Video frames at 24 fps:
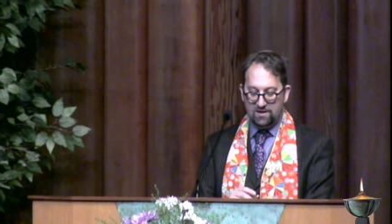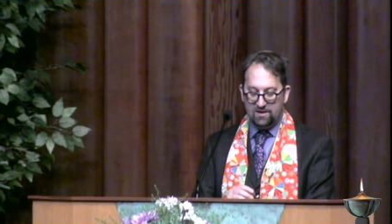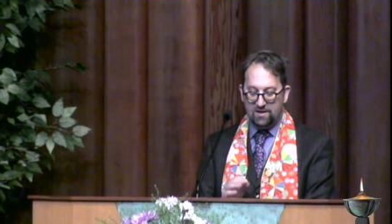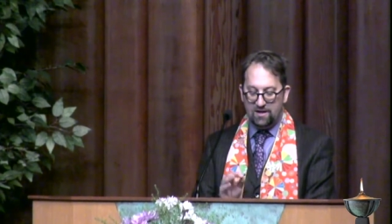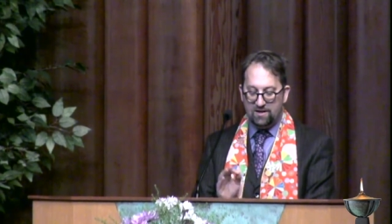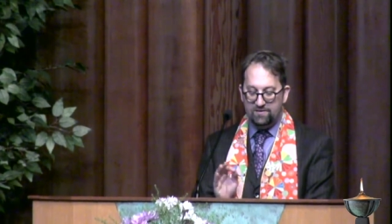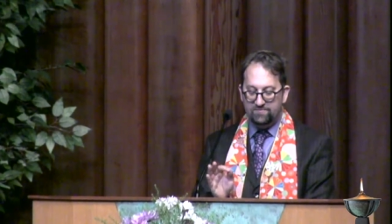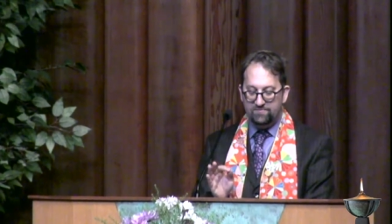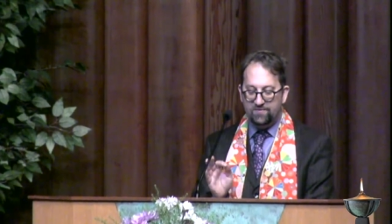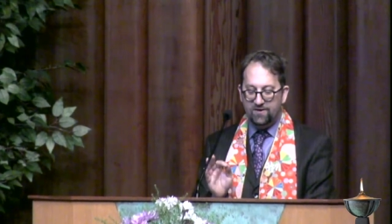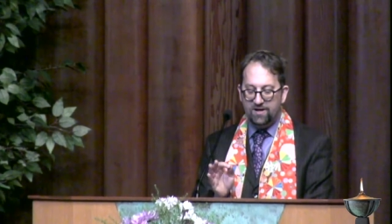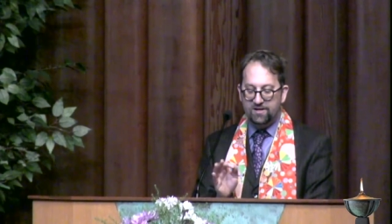
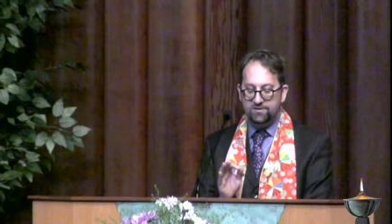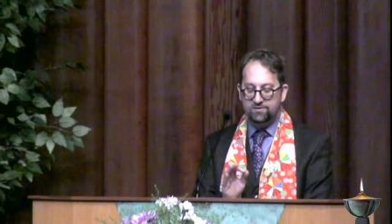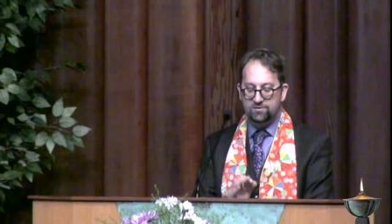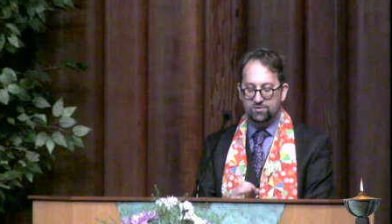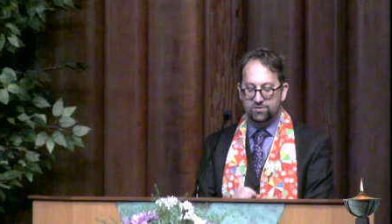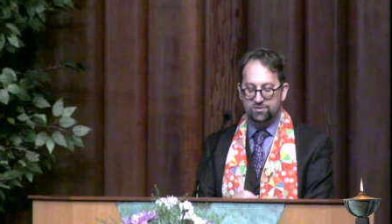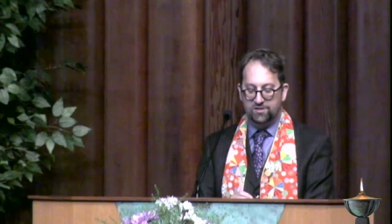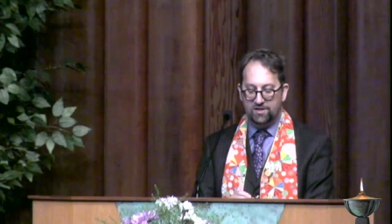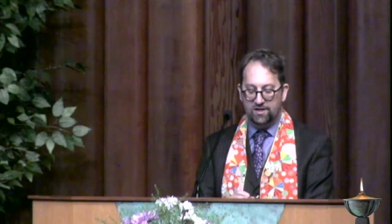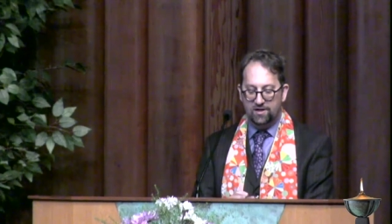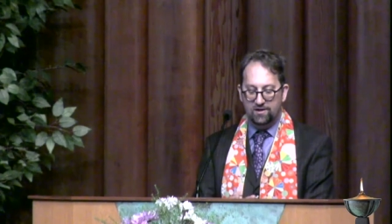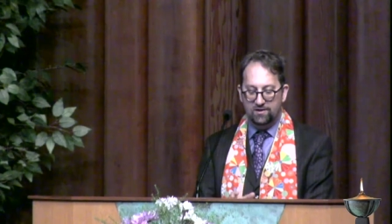and find
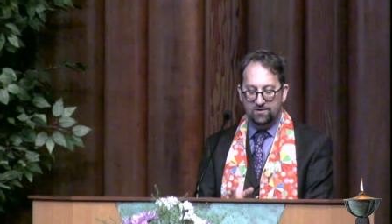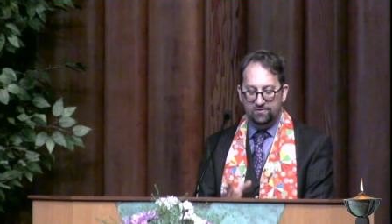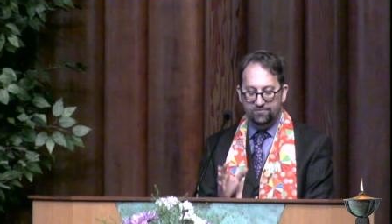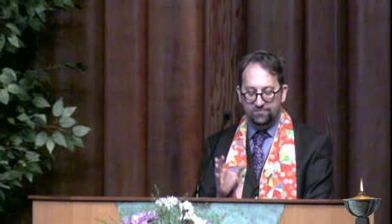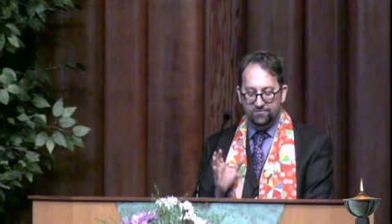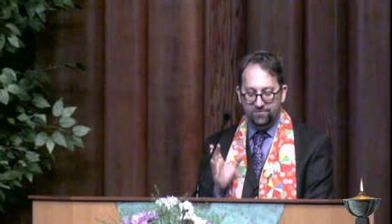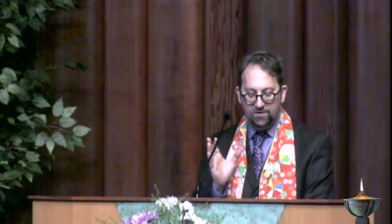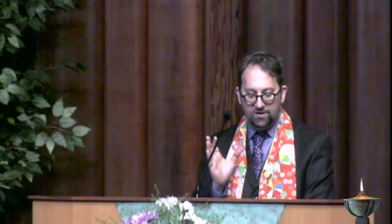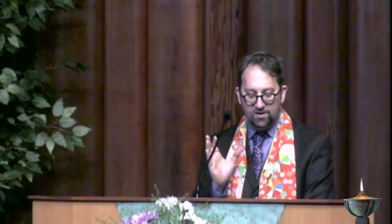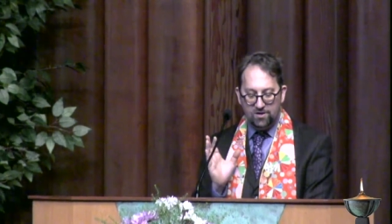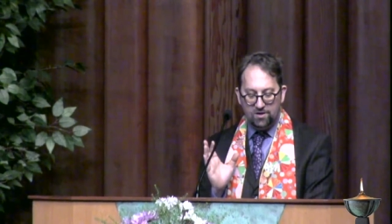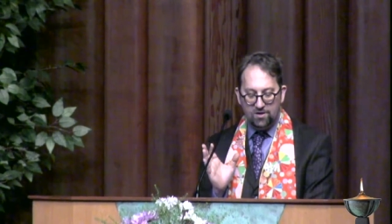yourself
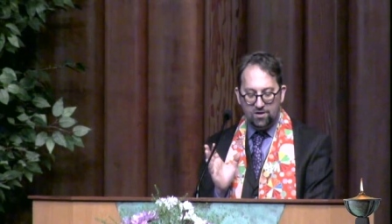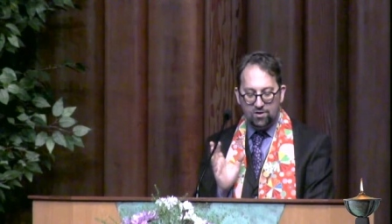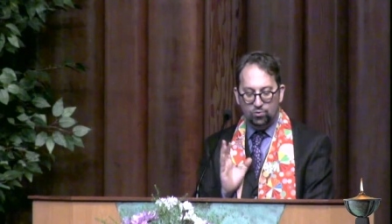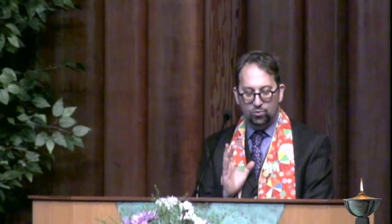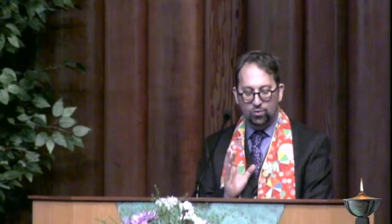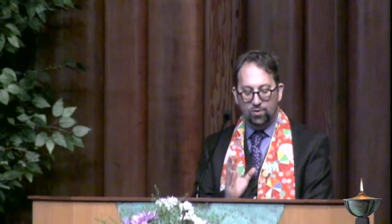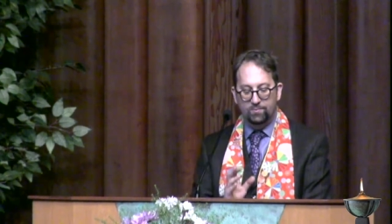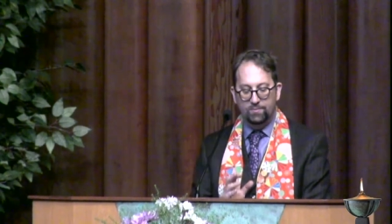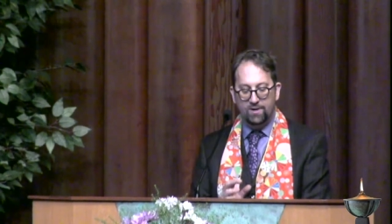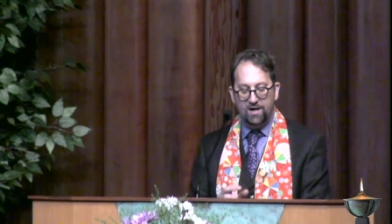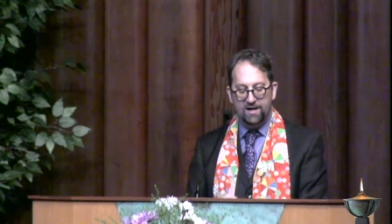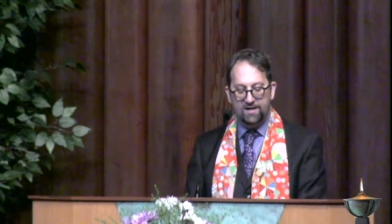
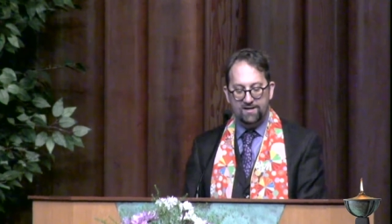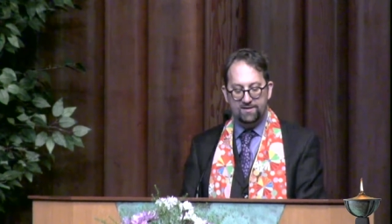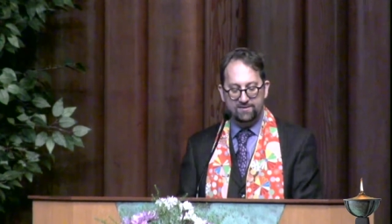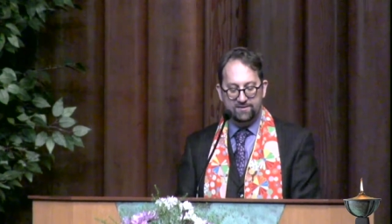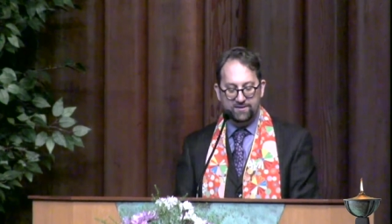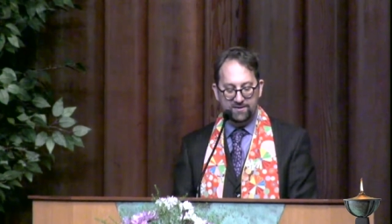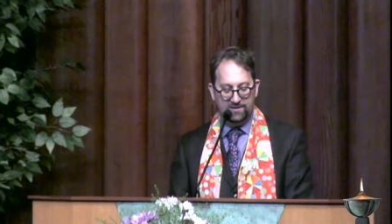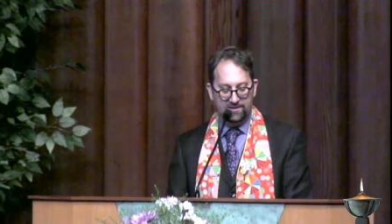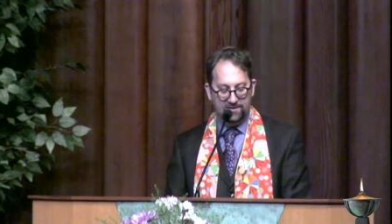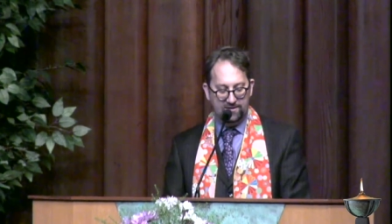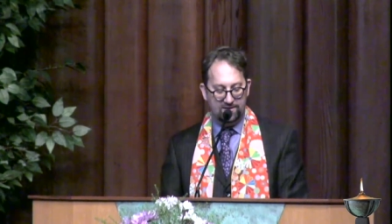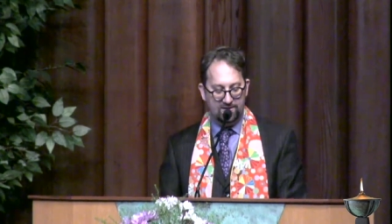
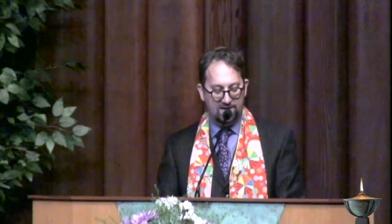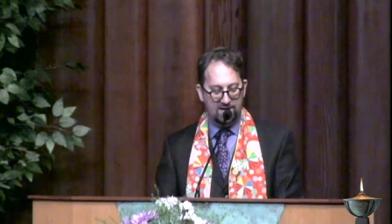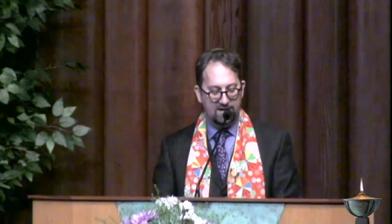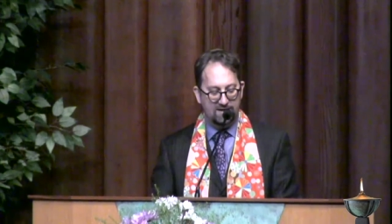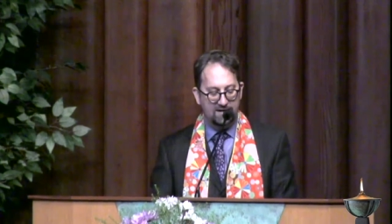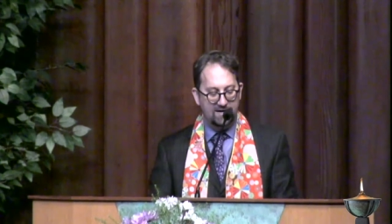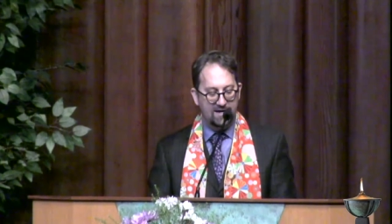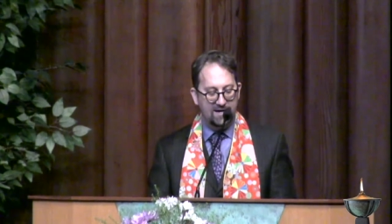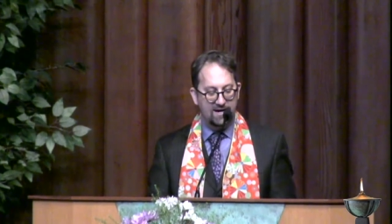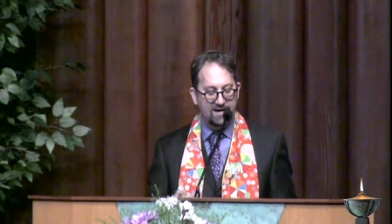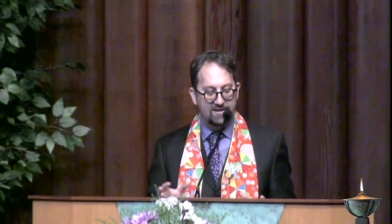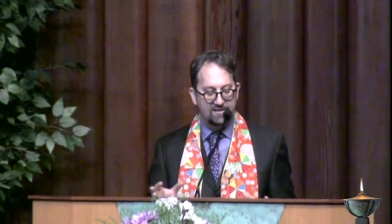reminded
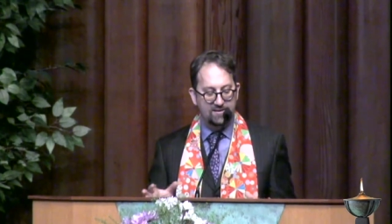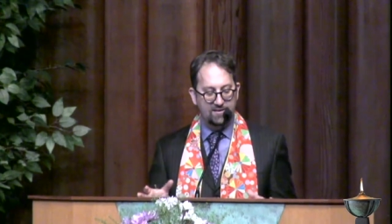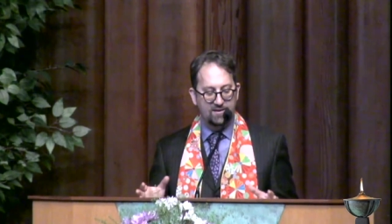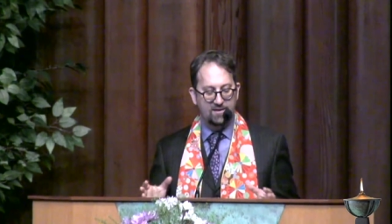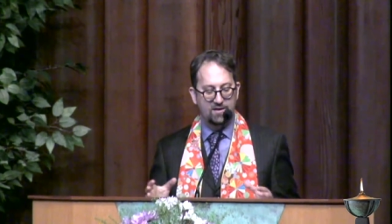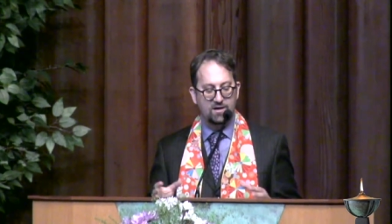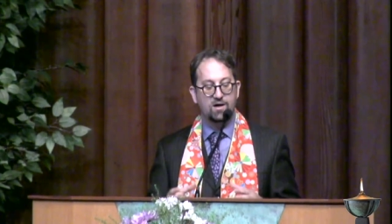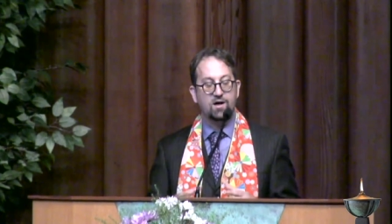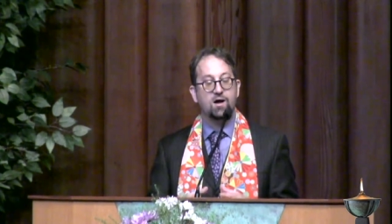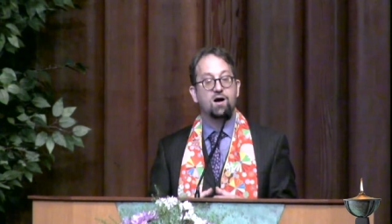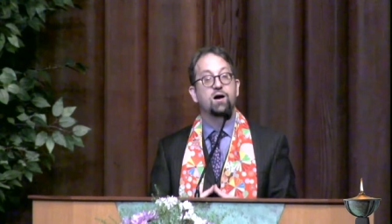again